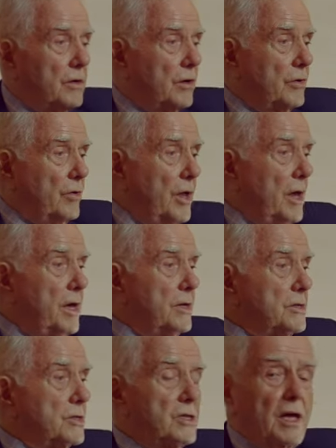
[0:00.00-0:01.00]

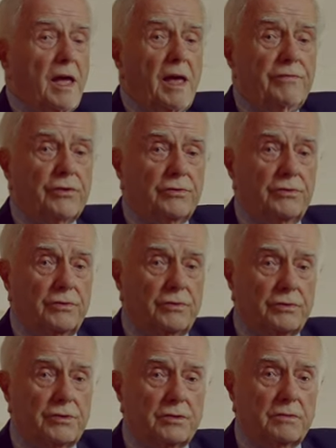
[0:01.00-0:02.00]
creates the
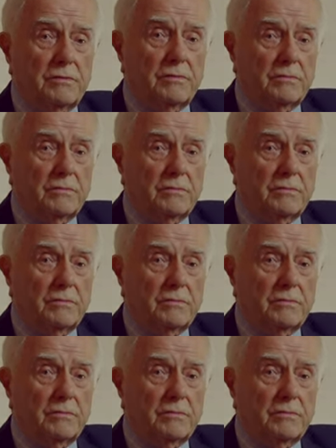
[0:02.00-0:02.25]
heavens,